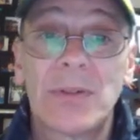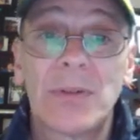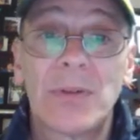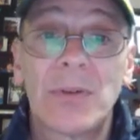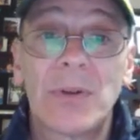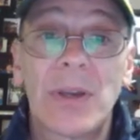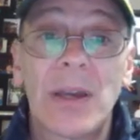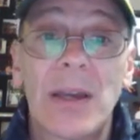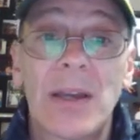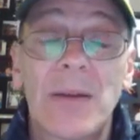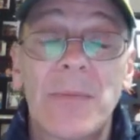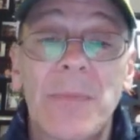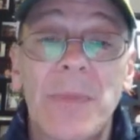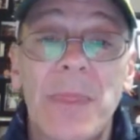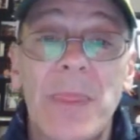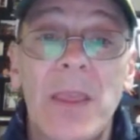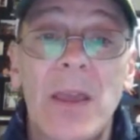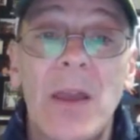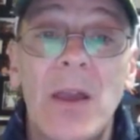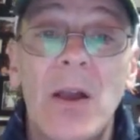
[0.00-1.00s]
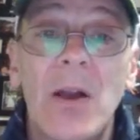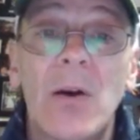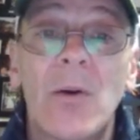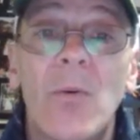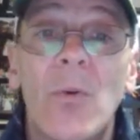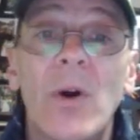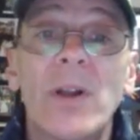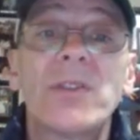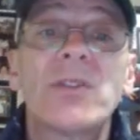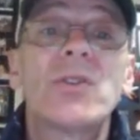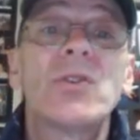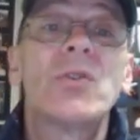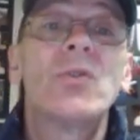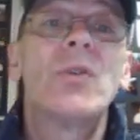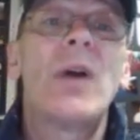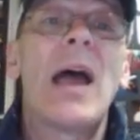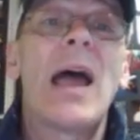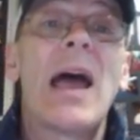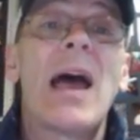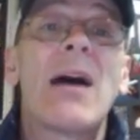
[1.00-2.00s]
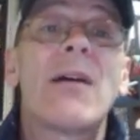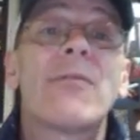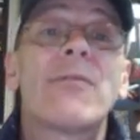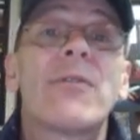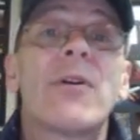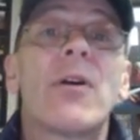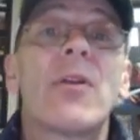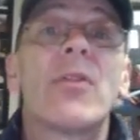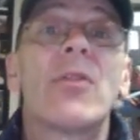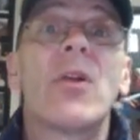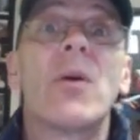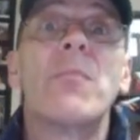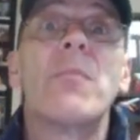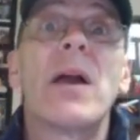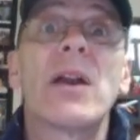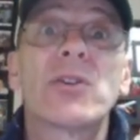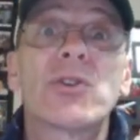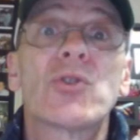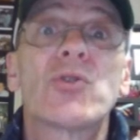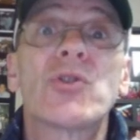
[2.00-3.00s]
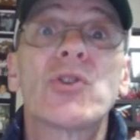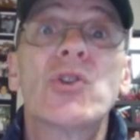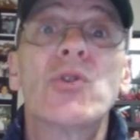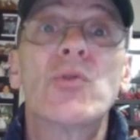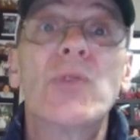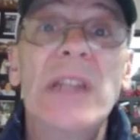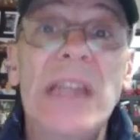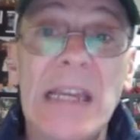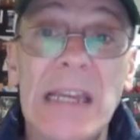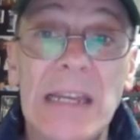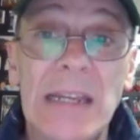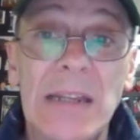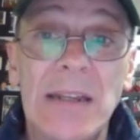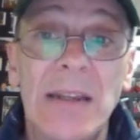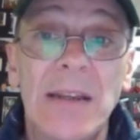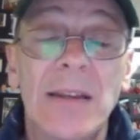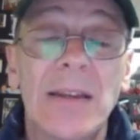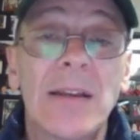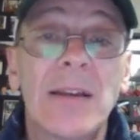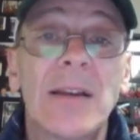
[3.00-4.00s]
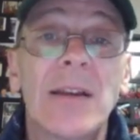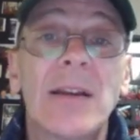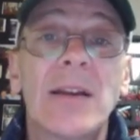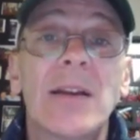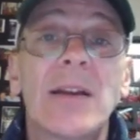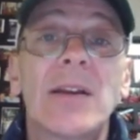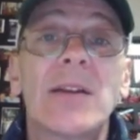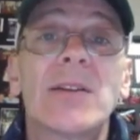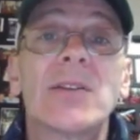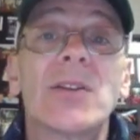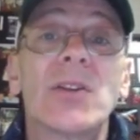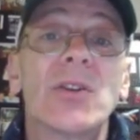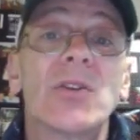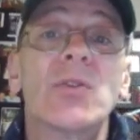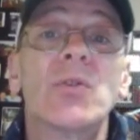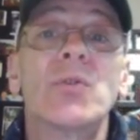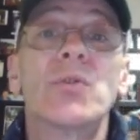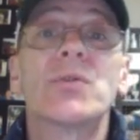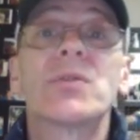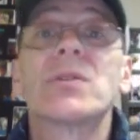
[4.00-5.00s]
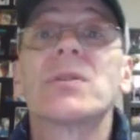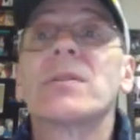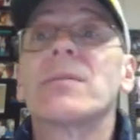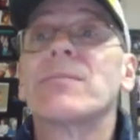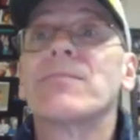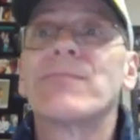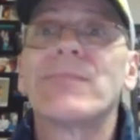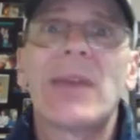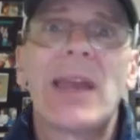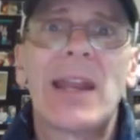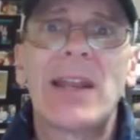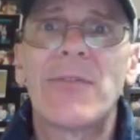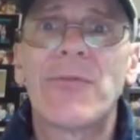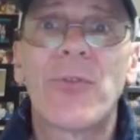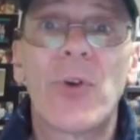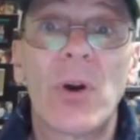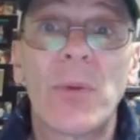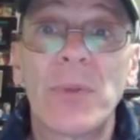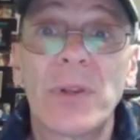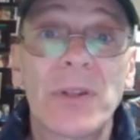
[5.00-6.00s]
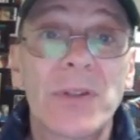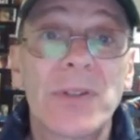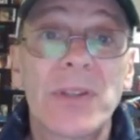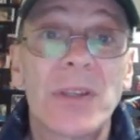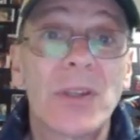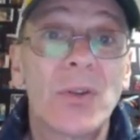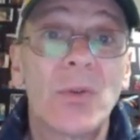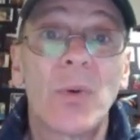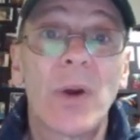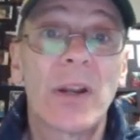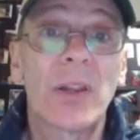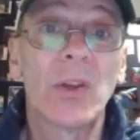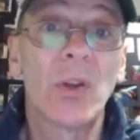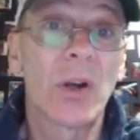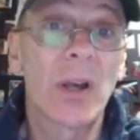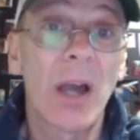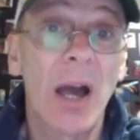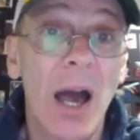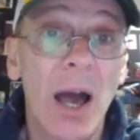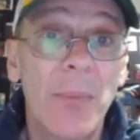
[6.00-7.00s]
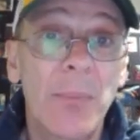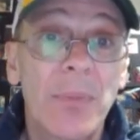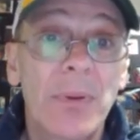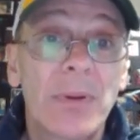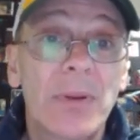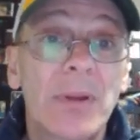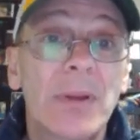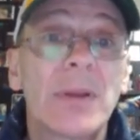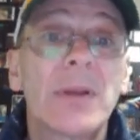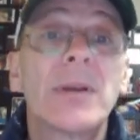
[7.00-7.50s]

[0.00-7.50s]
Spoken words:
Okay? Once you have the measures you need to use any formulas that you want to look up,